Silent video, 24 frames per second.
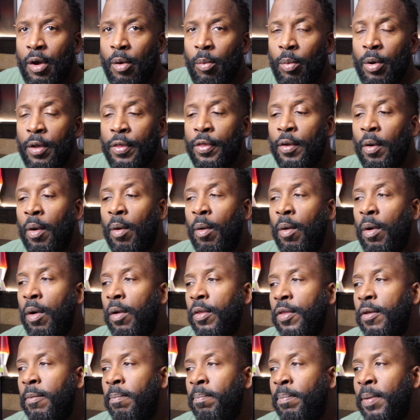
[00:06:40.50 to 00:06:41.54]
with
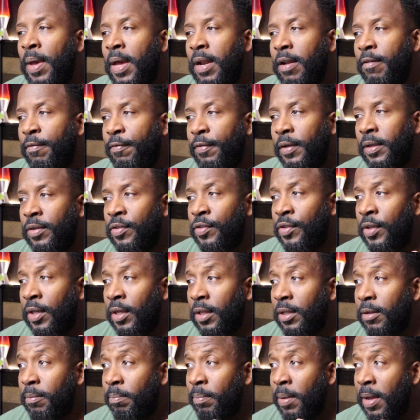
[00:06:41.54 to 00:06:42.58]
all the benefits,
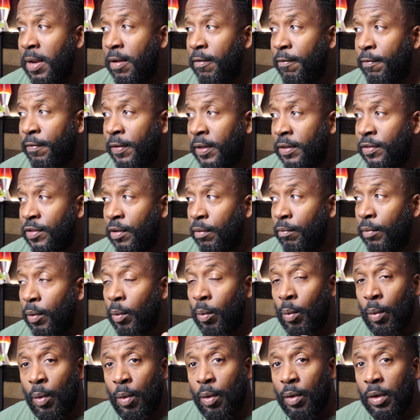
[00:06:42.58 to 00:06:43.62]
yearly benefits and
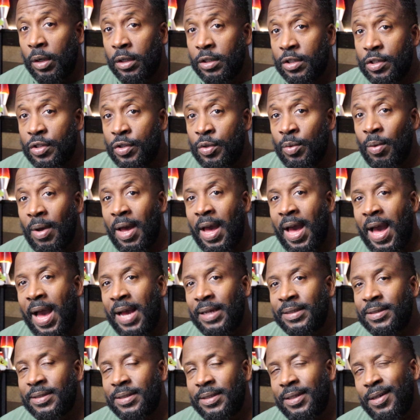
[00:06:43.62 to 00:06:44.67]
rewards, you
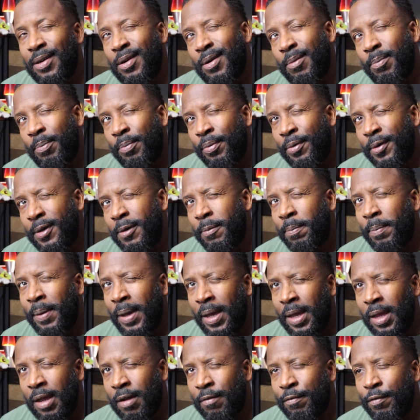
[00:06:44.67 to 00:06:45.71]
actually are
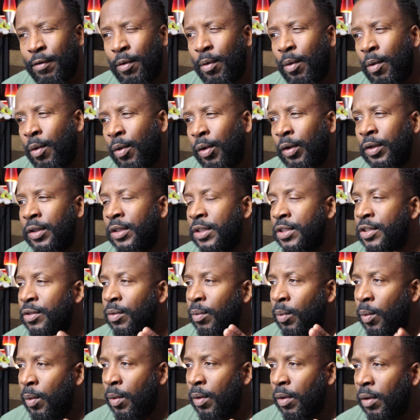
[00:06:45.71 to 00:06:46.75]
prepaying for all this
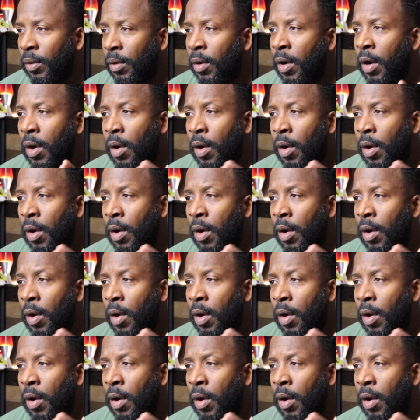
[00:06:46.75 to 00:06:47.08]
rewards